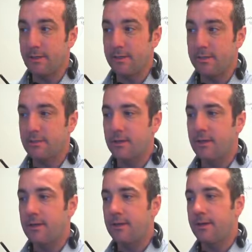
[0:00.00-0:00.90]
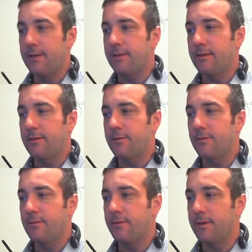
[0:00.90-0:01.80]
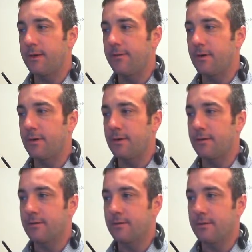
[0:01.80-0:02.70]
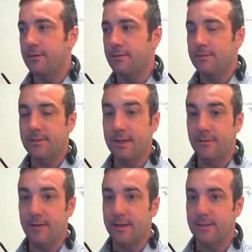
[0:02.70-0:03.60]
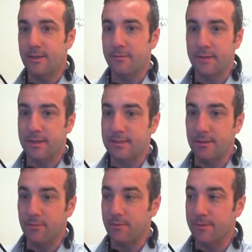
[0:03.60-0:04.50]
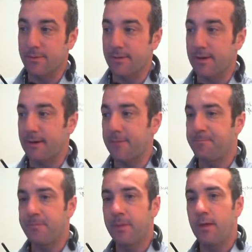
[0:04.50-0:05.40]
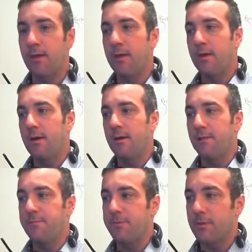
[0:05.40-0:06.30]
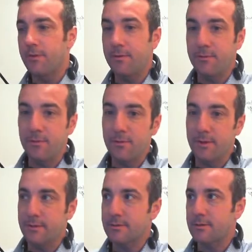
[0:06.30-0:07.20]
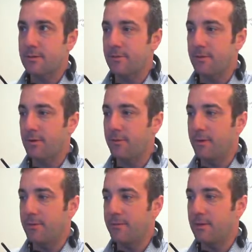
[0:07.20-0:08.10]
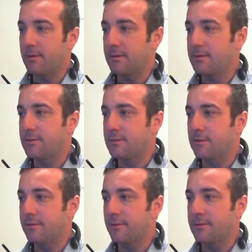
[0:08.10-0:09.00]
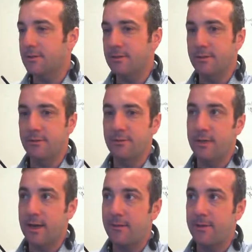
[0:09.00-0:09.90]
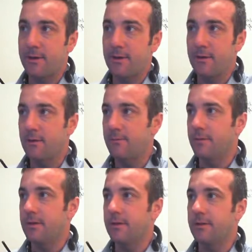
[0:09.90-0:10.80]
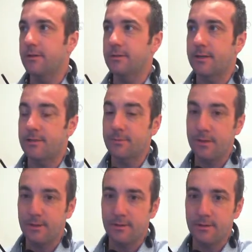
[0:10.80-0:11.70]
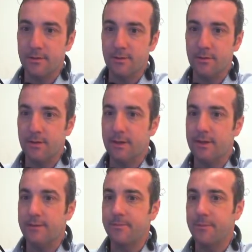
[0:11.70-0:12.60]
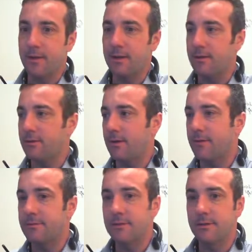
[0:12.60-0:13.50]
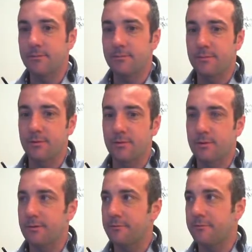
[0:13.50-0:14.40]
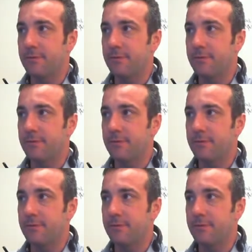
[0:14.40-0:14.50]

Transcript: this, and then we have our little sandbox here, but that's not what we're doing right now. We're going to do two things. I'm going to open up the student survey results in a new tab. Hopefully you did this last week and took a look at it, and you have some sort of